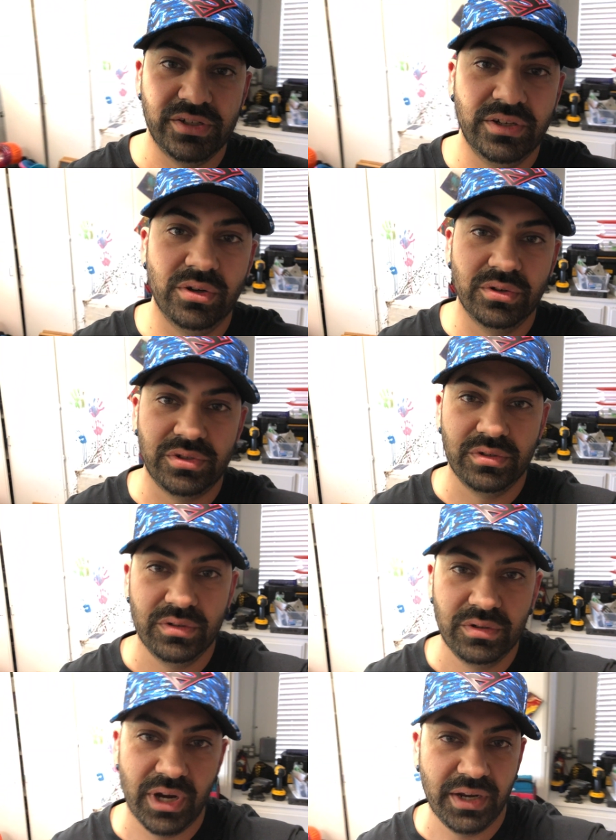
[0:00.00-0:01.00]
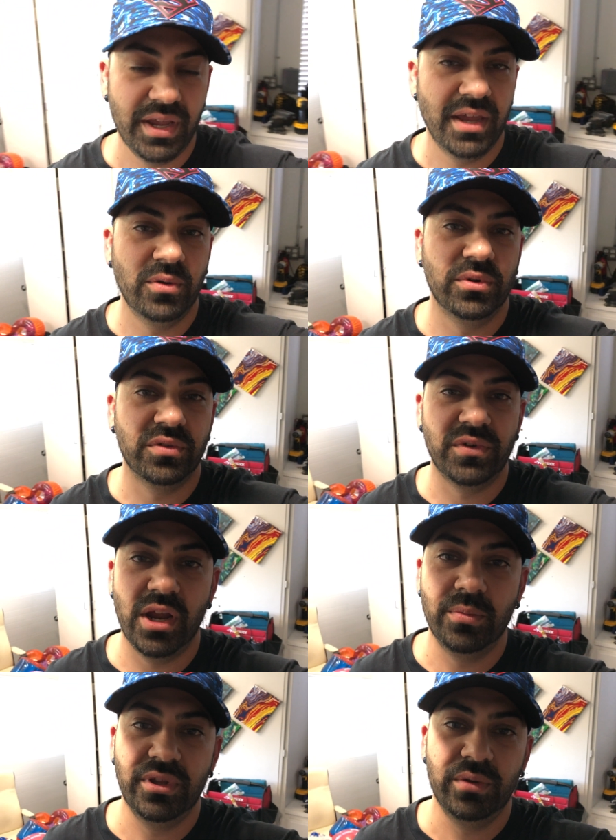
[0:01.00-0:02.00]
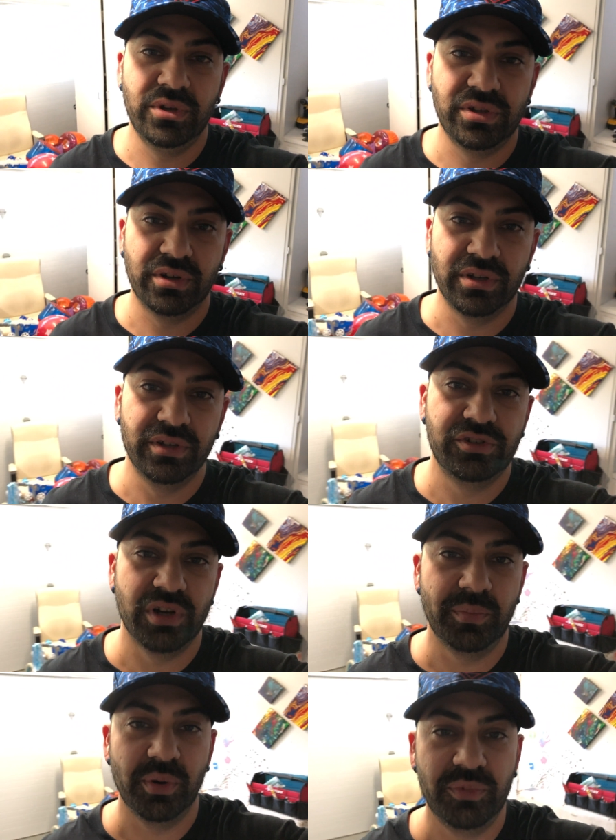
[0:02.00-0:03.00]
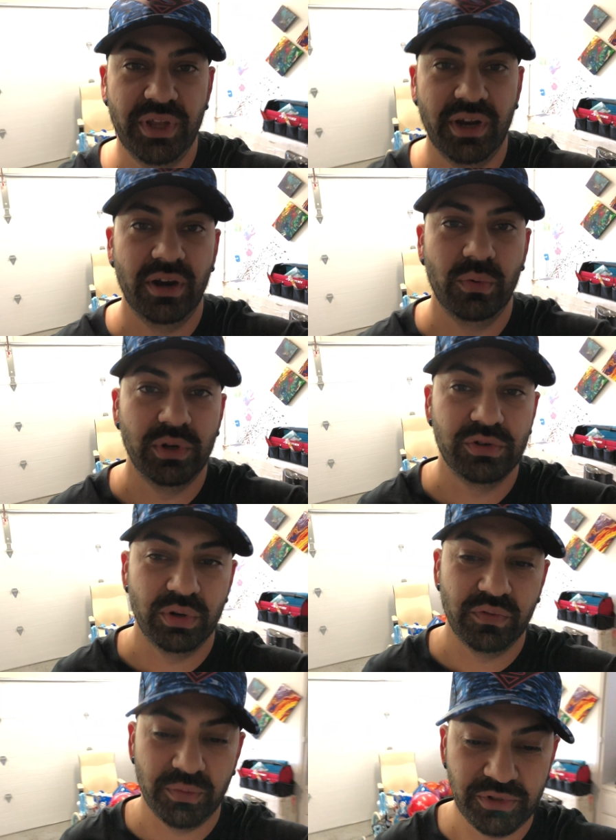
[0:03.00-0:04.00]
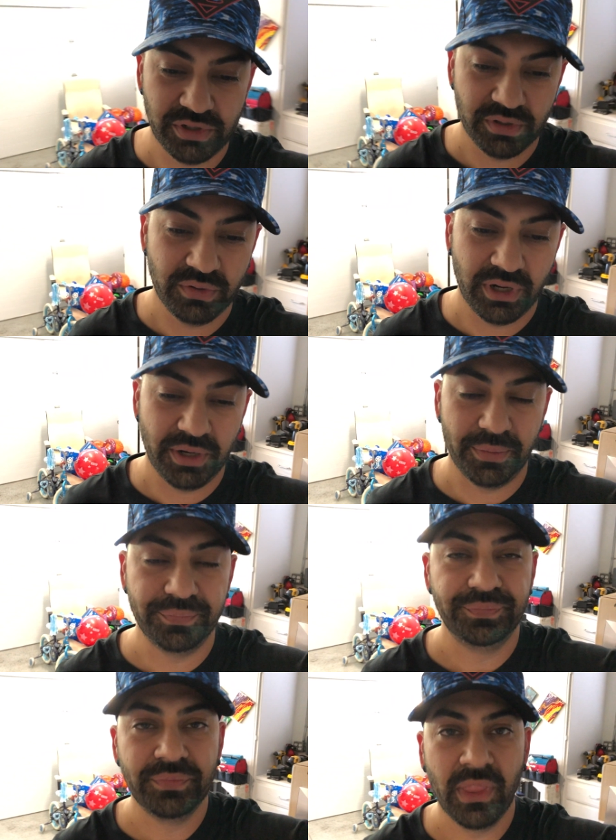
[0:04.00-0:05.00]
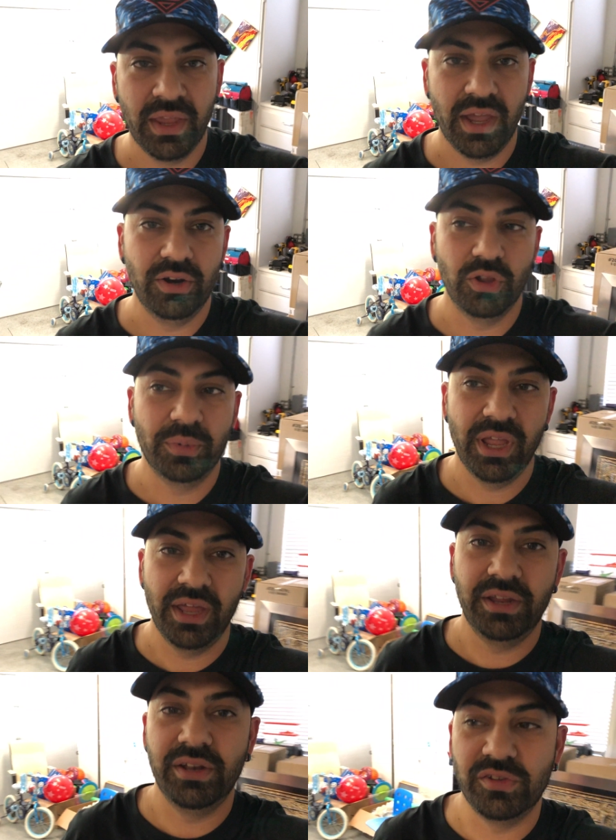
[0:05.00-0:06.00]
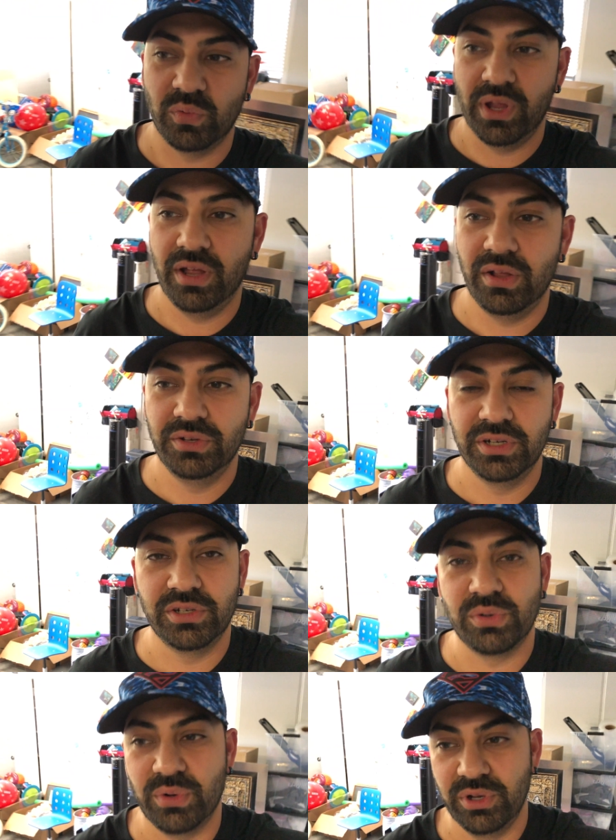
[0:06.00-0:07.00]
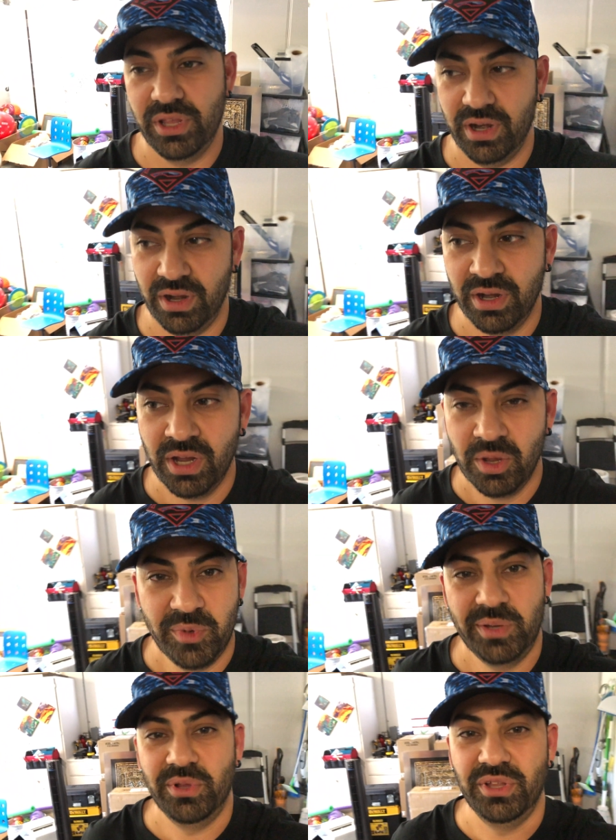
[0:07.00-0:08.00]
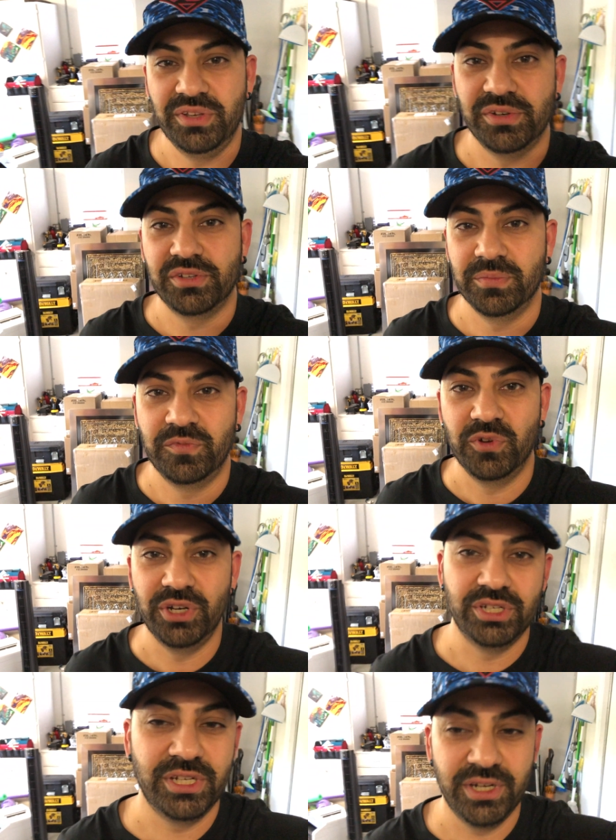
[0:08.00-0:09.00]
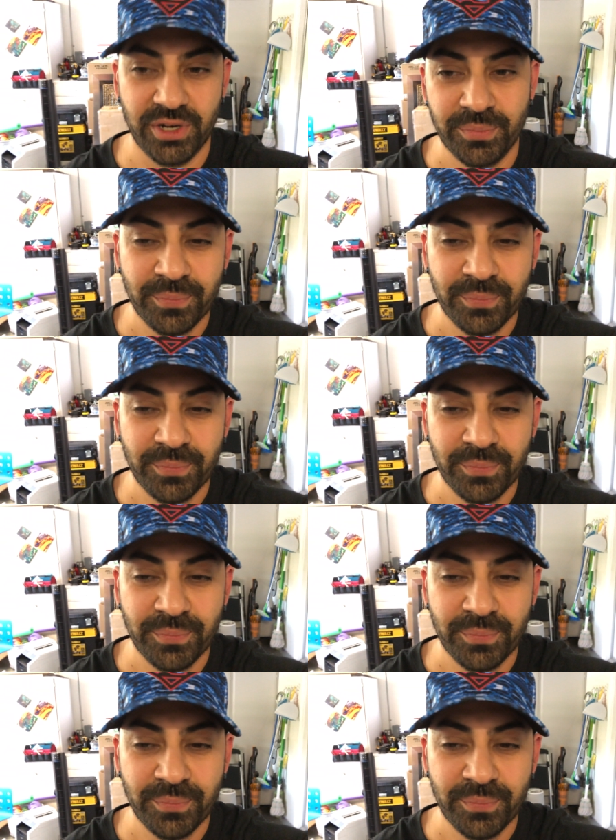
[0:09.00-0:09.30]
did go to Grand Canyon with a family. We took a trip up there. We drove up to Antelope Canyon as well, did a tour there. Maybe I'll insert some footage here.